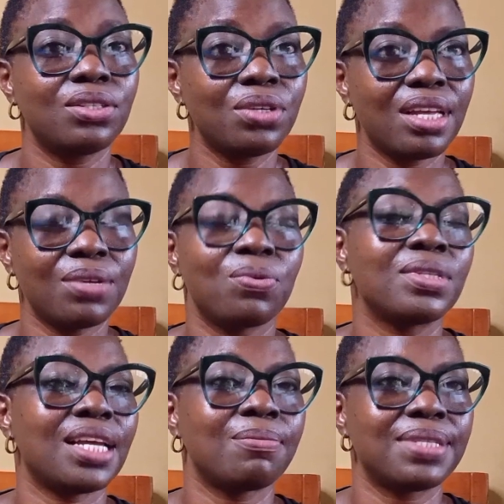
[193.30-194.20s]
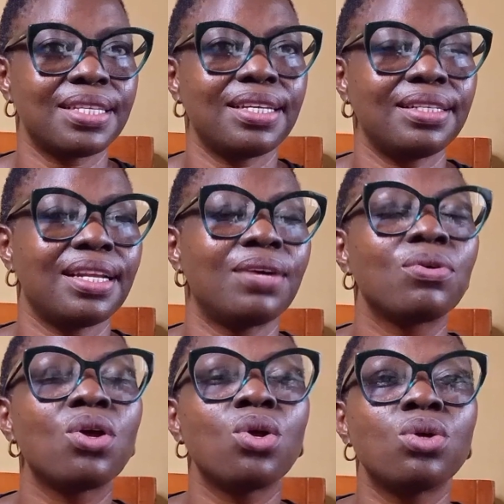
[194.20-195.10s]
Do you get what I'm saying now?
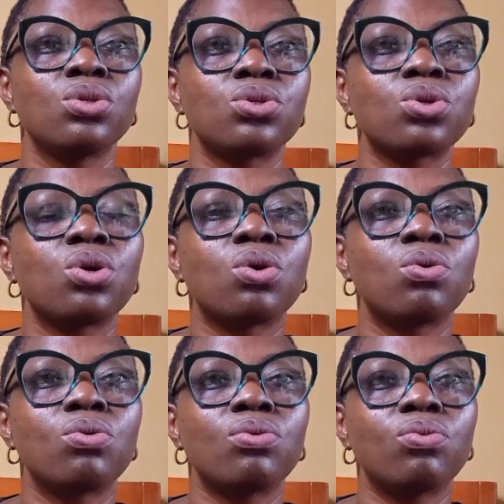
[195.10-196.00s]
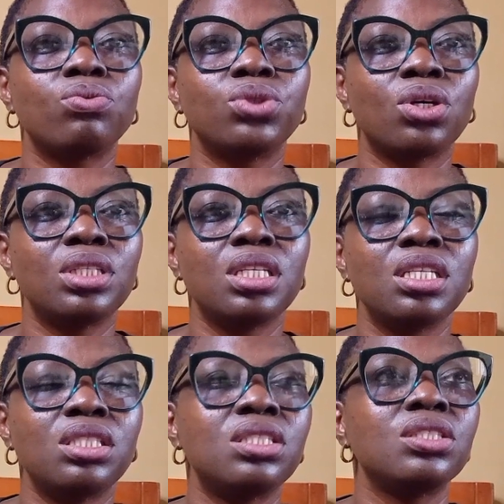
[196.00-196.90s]
So your
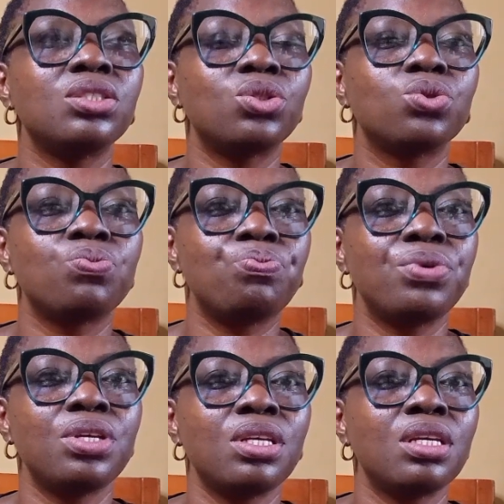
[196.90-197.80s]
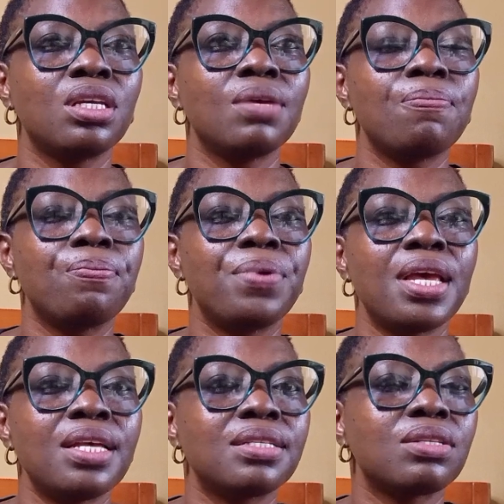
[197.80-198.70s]
niche should be
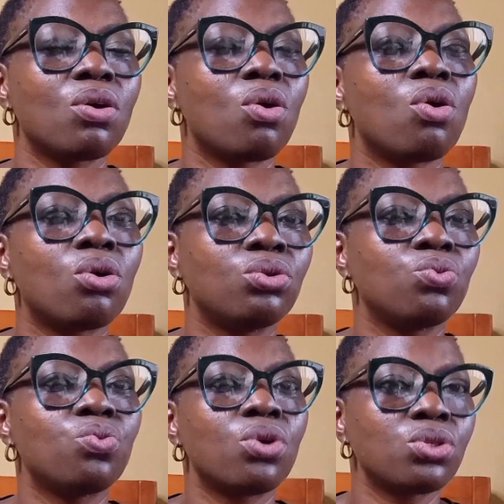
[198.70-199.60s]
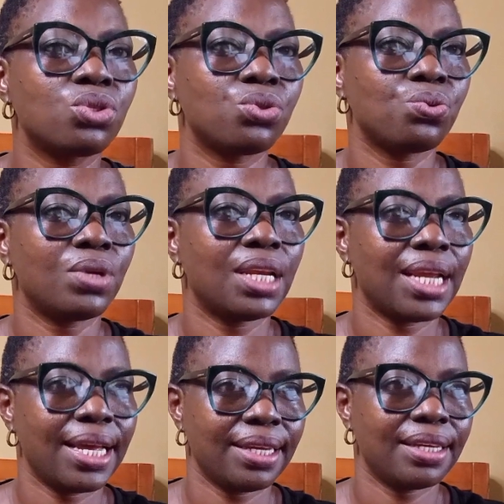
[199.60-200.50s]
based on what you
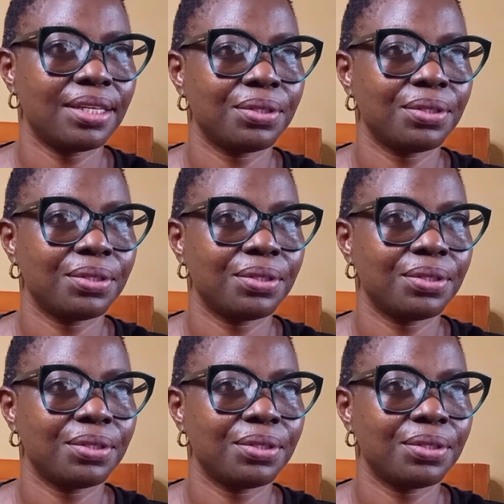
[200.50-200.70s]
like.